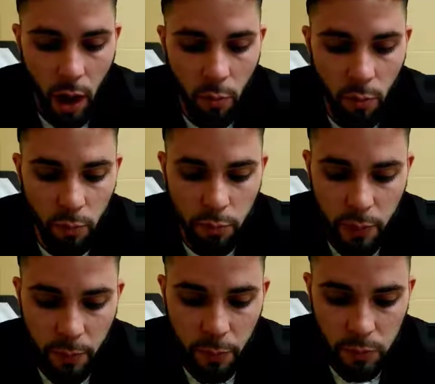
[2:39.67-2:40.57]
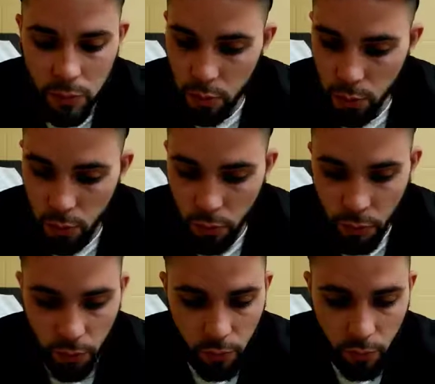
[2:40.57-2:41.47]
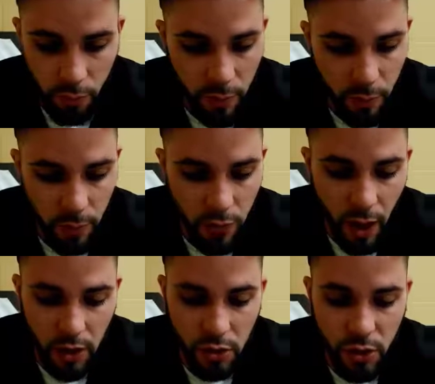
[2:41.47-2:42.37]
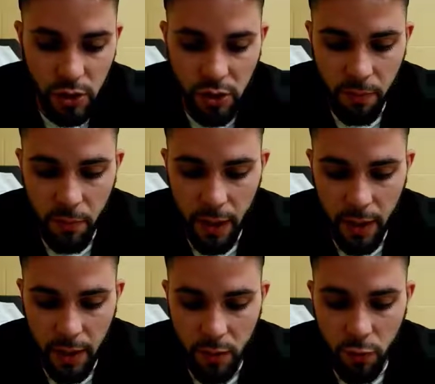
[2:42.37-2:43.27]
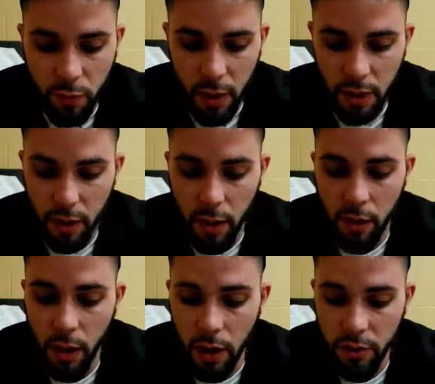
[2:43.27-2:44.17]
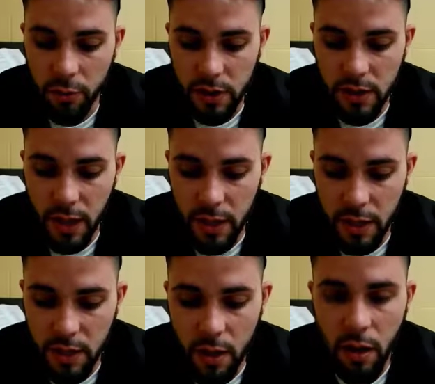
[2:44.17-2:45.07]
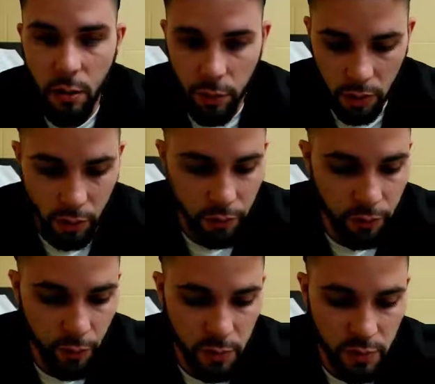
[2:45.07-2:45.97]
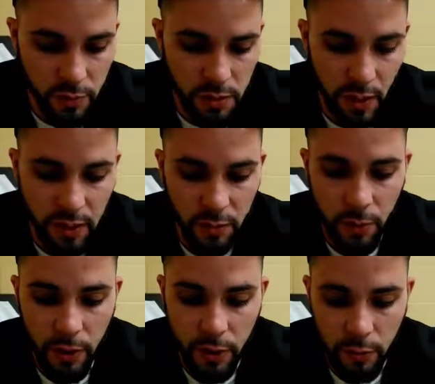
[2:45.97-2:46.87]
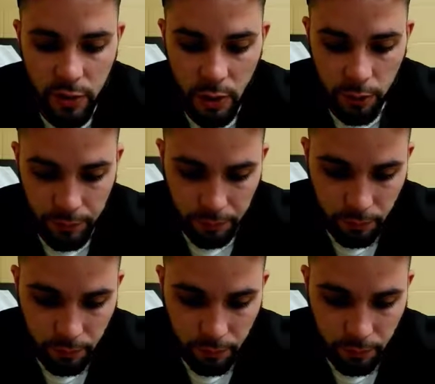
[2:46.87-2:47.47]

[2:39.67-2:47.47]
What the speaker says: I want people to remember not just a man who made a lot of mistakes, but learned from his mistakes and bettered himself.